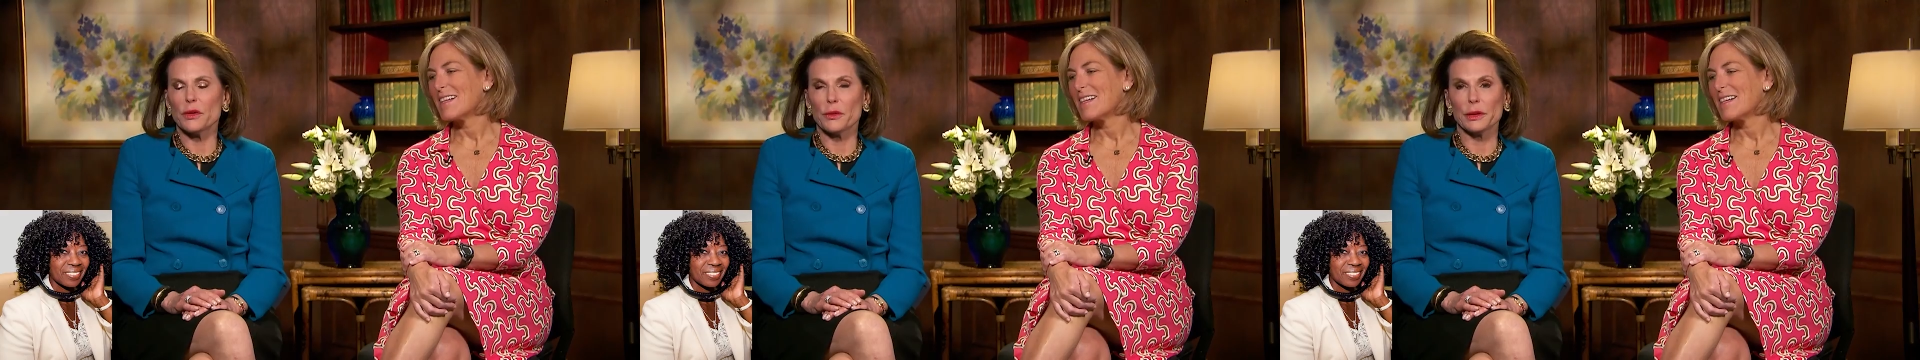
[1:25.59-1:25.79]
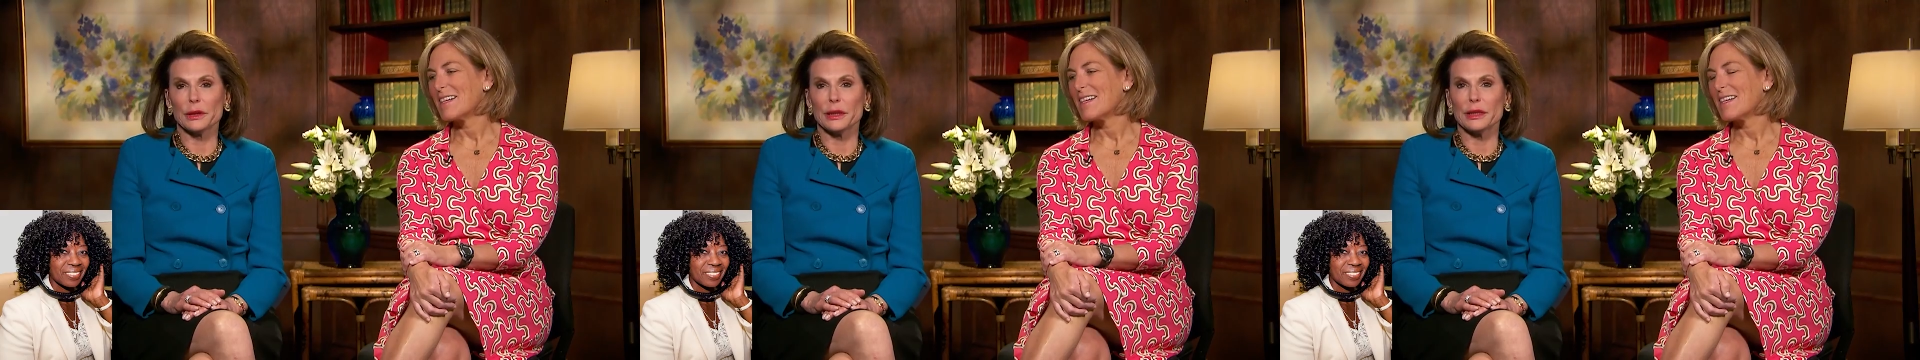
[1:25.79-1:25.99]
Speaker 1: we
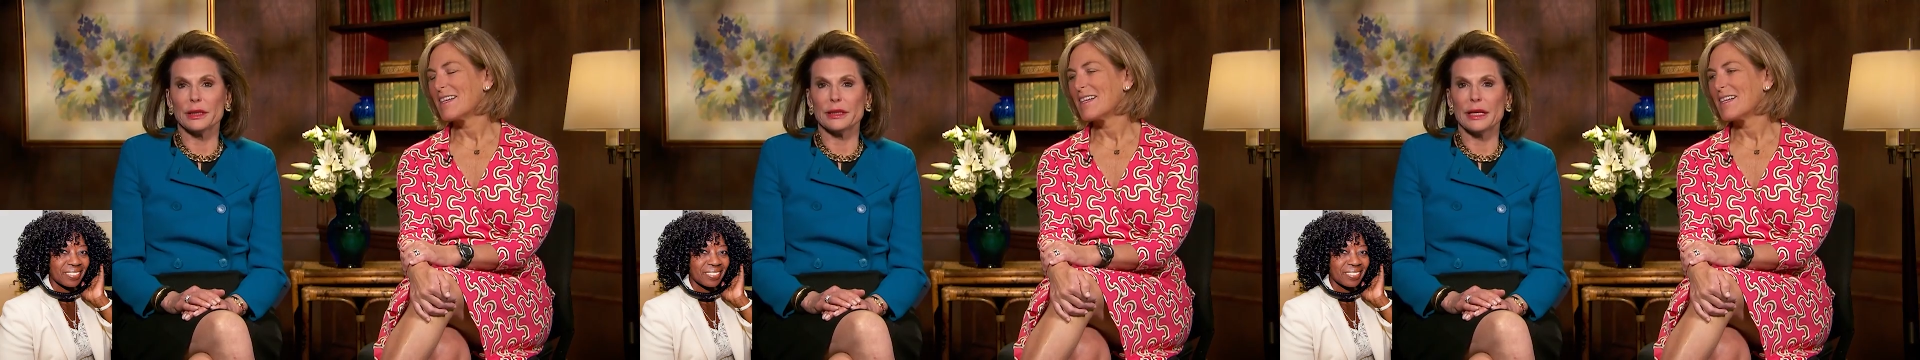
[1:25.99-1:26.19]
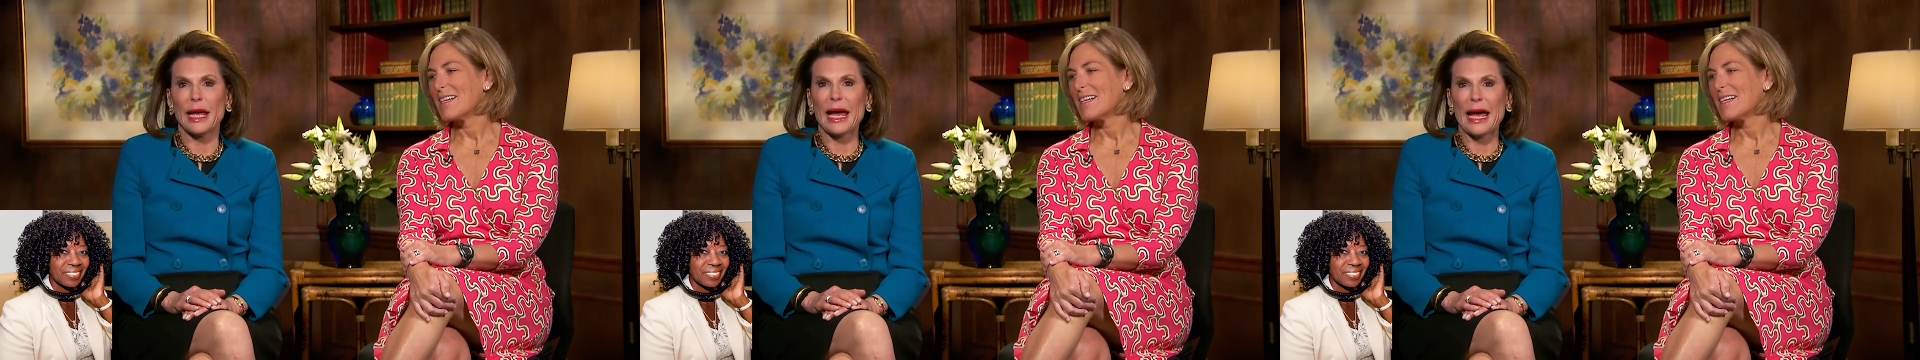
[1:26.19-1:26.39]
really didn't
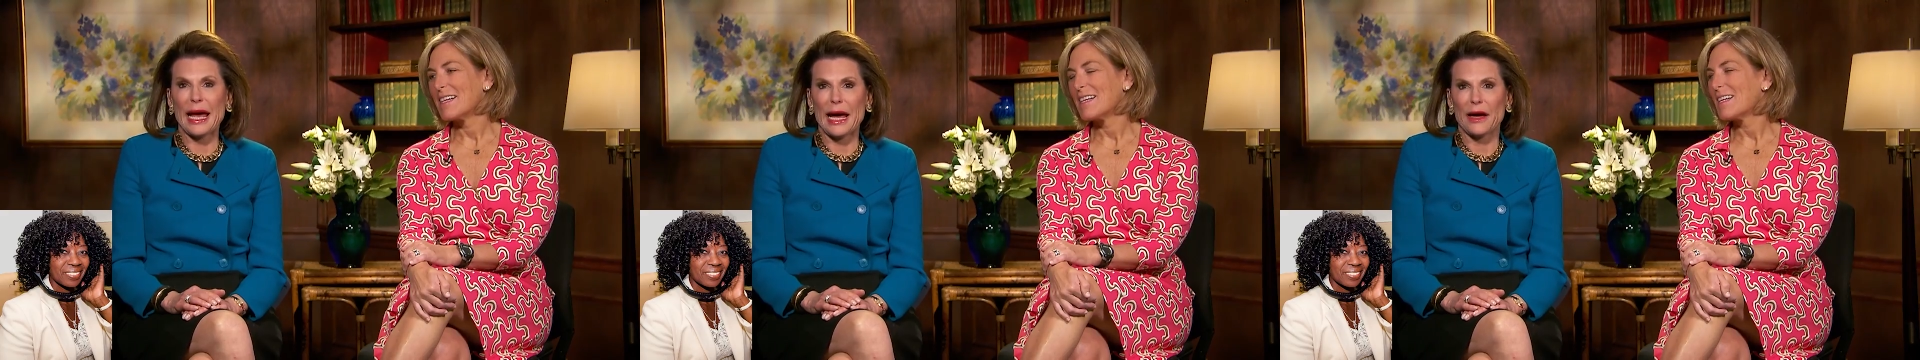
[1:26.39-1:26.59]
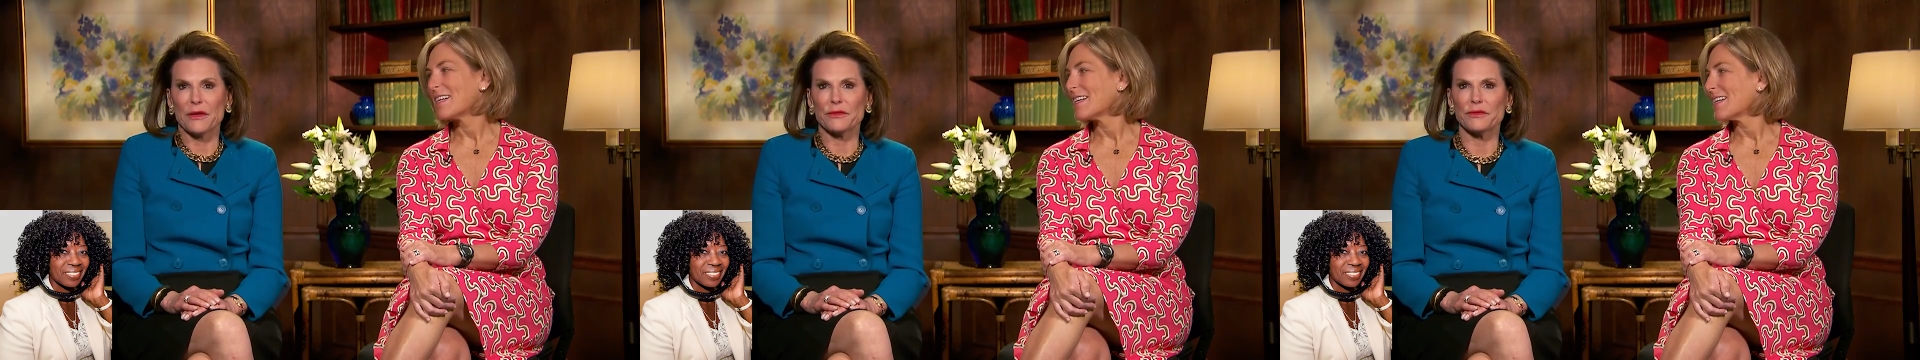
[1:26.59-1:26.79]

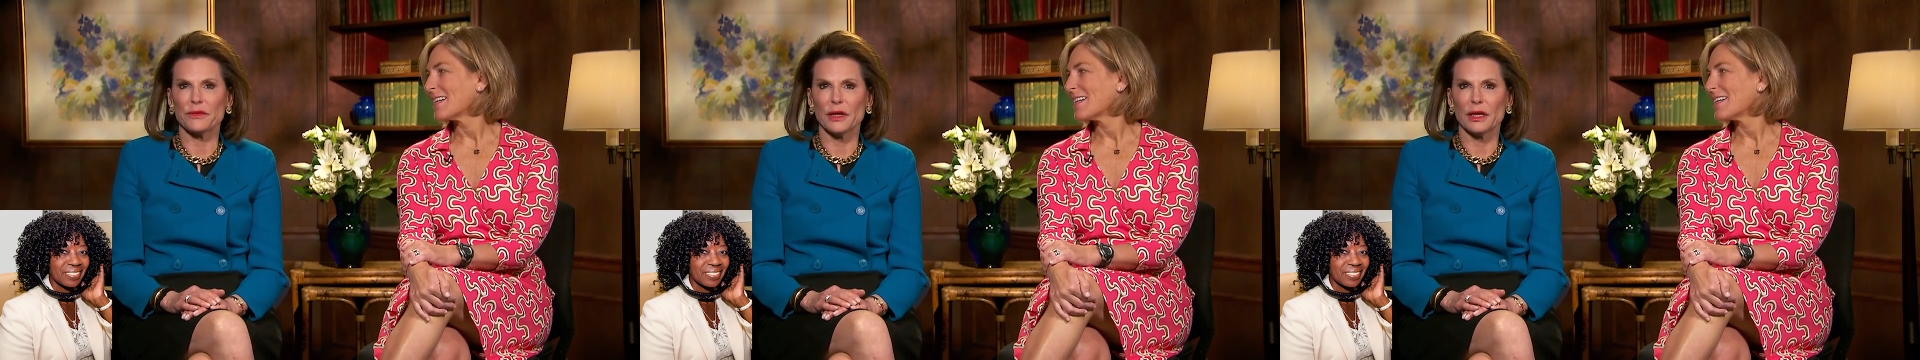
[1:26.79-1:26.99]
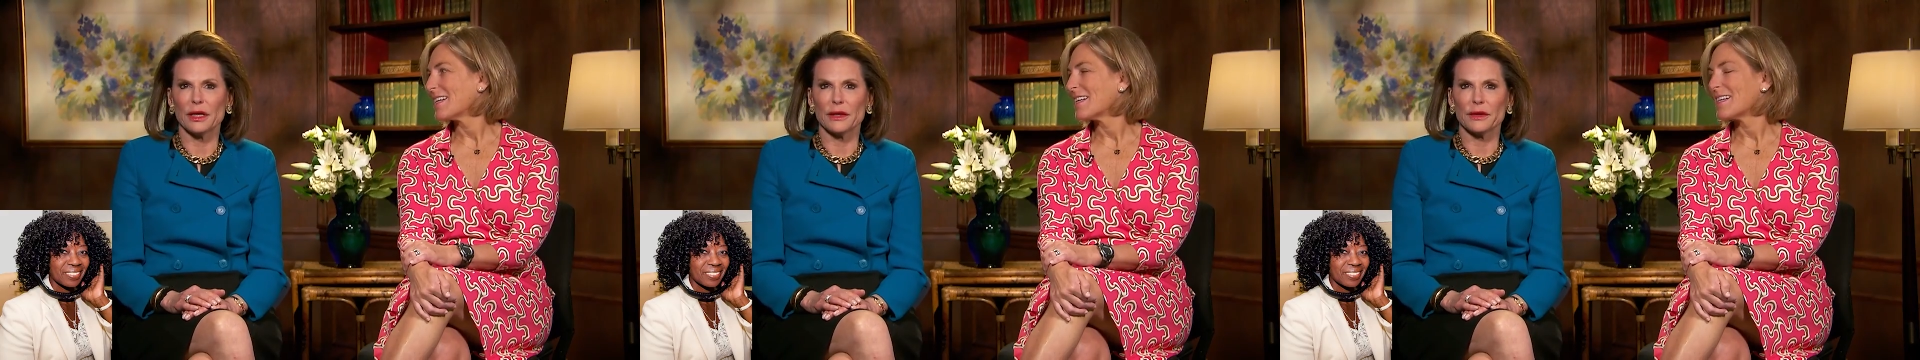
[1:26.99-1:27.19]
have
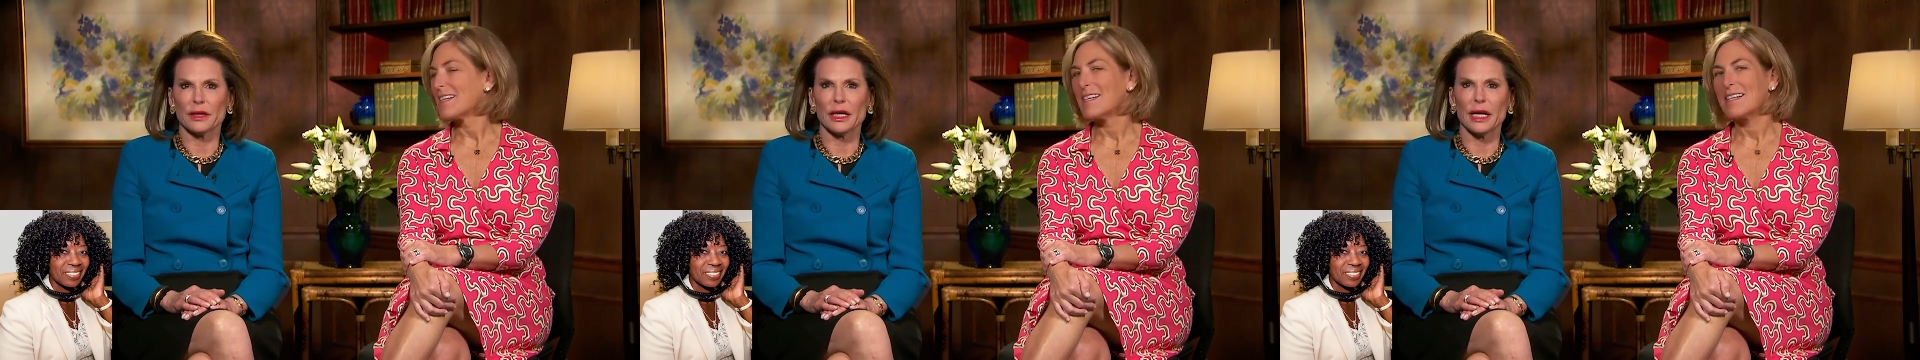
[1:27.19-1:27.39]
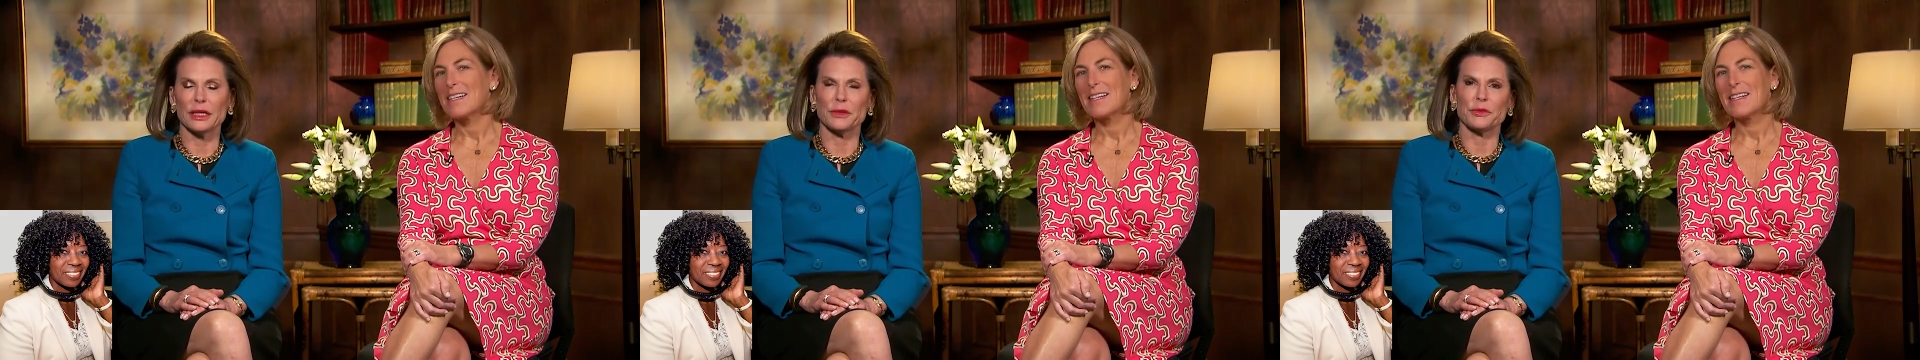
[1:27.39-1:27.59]
uh, the
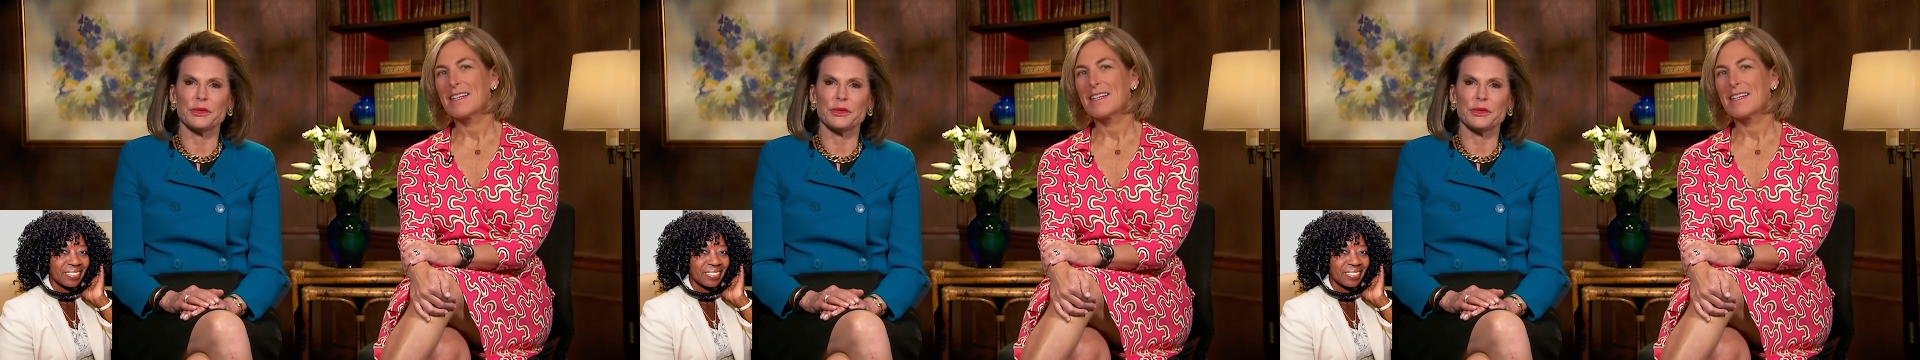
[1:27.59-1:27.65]
kind of